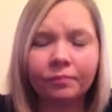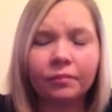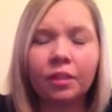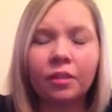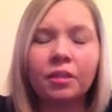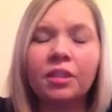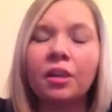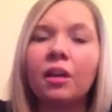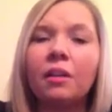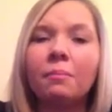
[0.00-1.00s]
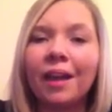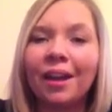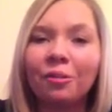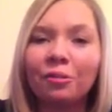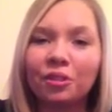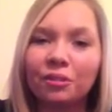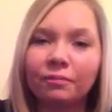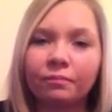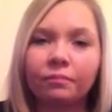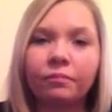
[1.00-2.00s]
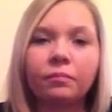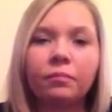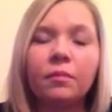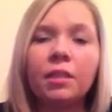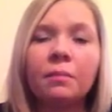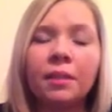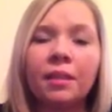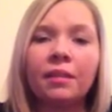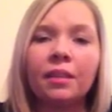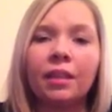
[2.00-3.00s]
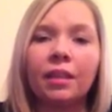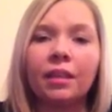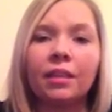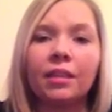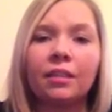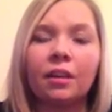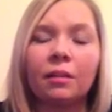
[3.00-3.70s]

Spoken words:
it's not about being thin. It's not